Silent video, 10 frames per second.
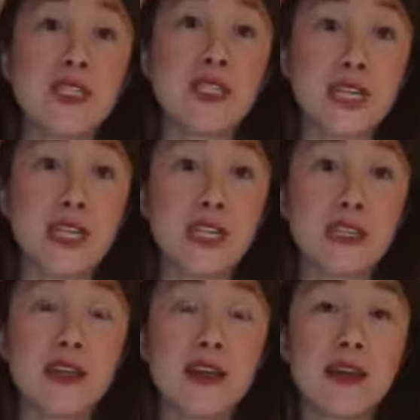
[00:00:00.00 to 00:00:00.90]
Nidra
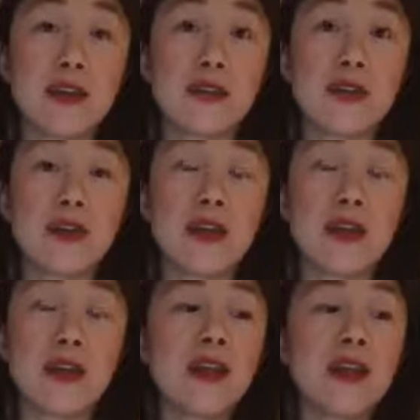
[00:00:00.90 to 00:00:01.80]
session, I thought
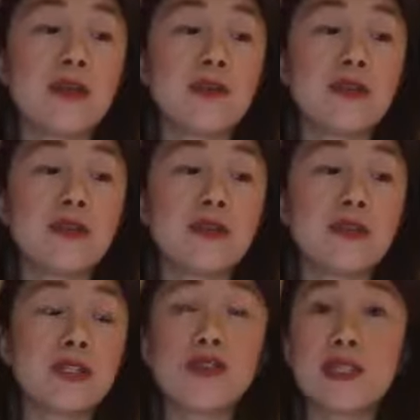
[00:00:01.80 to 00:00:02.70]
I would
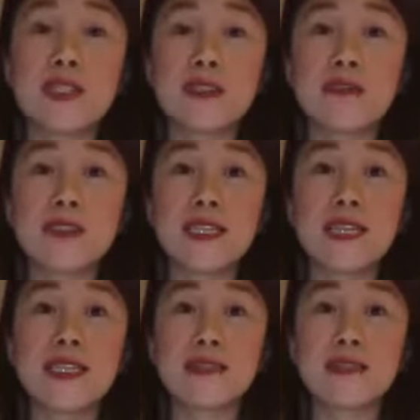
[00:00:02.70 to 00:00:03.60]
do a shorter
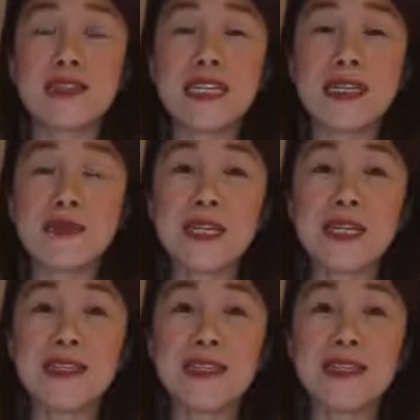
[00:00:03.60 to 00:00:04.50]
10 to 15
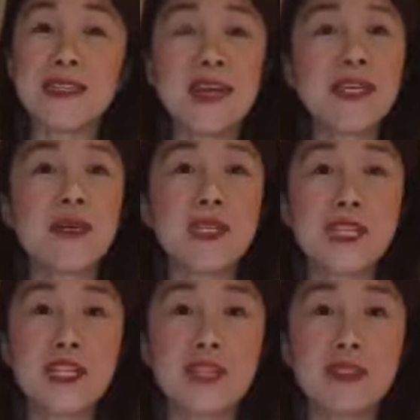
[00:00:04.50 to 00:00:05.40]
minute guided
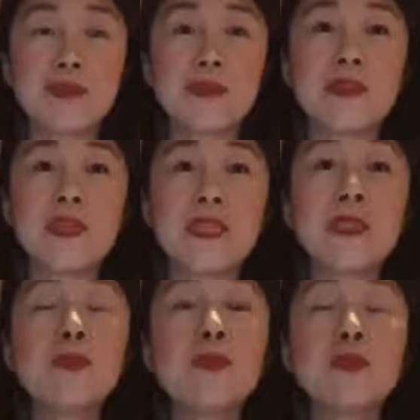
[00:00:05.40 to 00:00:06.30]
meditation.
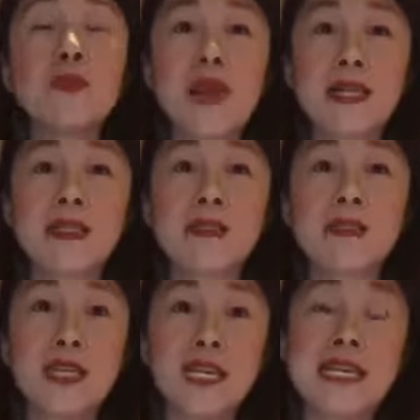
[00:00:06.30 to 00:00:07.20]
Simple,
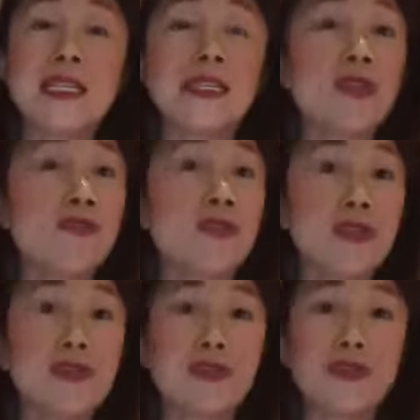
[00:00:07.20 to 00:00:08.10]
practical techniques that you
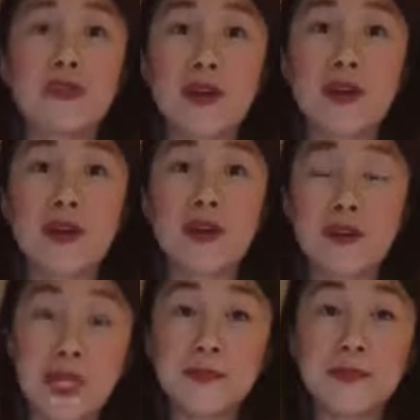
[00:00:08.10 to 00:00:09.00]
can use throughout your
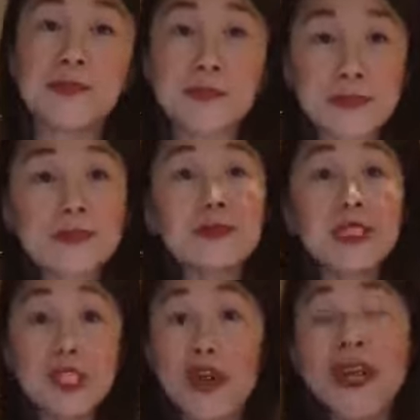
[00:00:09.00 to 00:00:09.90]
day,
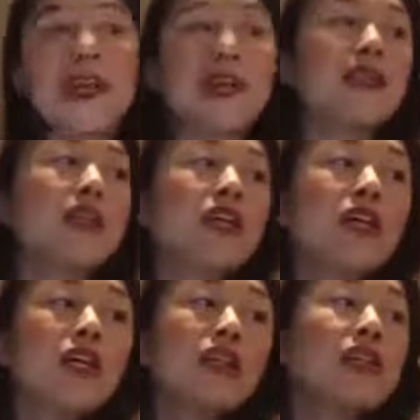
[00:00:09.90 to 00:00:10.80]
right? And
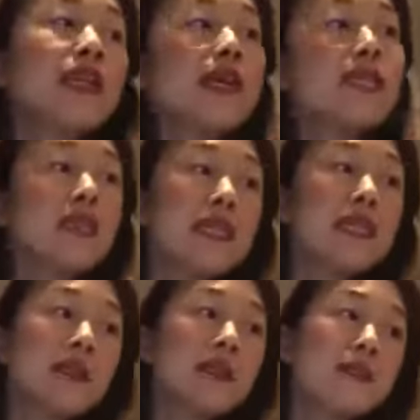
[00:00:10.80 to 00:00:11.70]
so today's
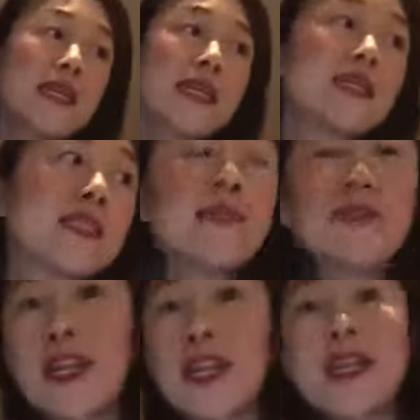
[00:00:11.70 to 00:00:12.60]
theme
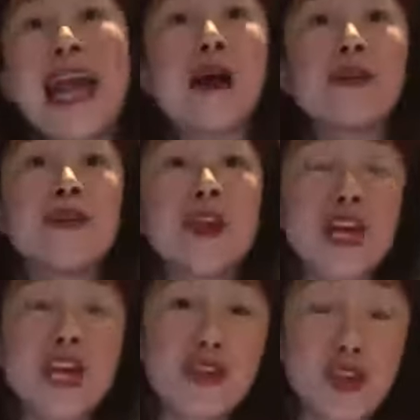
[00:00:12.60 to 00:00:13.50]
is getting out
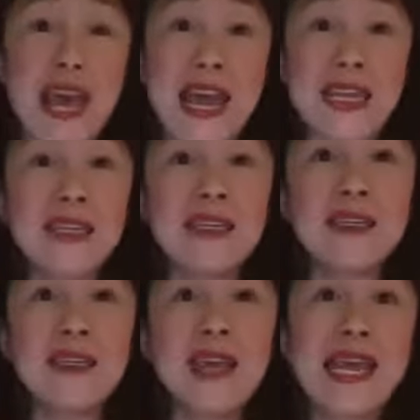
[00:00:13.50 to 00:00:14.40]
of your
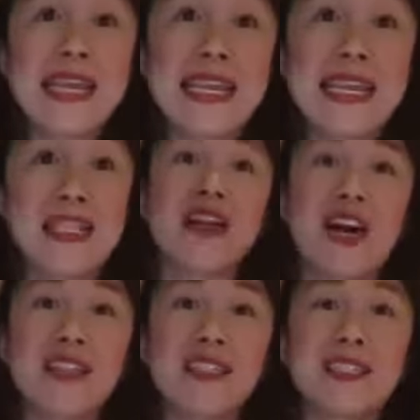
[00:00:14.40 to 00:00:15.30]
head and into your
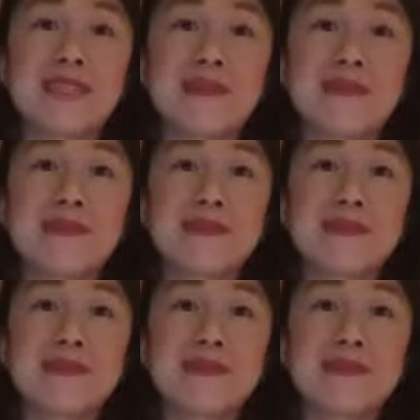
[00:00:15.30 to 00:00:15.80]
heart.